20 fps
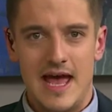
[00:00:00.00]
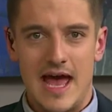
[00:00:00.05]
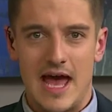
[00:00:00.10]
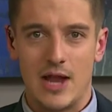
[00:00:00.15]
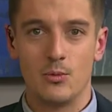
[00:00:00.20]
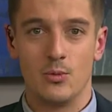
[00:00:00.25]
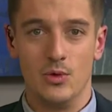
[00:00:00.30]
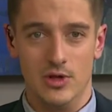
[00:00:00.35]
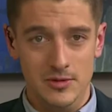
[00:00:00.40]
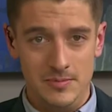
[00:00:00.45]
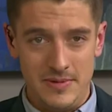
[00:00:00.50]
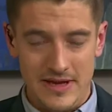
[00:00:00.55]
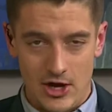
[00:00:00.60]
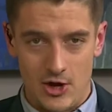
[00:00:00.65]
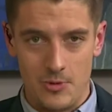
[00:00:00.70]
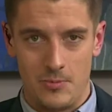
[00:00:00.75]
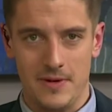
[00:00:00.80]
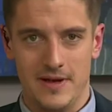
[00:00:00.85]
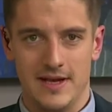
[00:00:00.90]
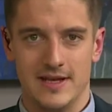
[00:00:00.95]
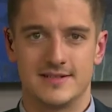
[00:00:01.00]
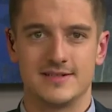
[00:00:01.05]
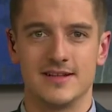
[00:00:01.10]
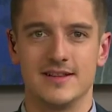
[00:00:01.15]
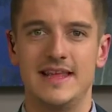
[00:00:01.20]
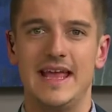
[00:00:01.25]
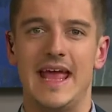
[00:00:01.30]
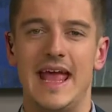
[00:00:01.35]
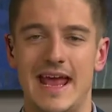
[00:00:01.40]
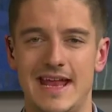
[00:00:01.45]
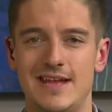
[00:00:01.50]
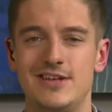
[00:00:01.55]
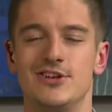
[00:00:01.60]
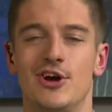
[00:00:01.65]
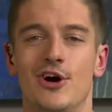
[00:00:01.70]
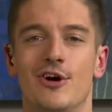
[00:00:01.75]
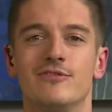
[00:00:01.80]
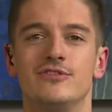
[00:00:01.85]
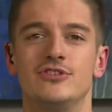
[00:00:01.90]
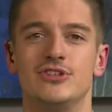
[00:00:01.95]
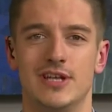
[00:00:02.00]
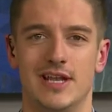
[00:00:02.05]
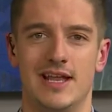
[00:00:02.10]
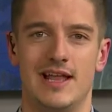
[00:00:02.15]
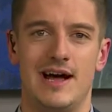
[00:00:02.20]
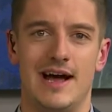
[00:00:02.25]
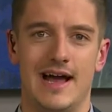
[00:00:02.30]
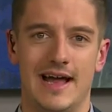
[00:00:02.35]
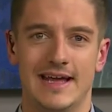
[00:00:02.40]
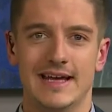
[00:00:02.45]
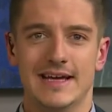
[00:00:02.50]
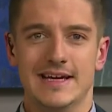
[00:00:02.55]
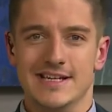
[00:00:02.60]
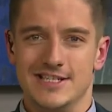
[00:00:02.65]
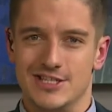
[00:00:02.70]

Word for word: and will be open until the end of July.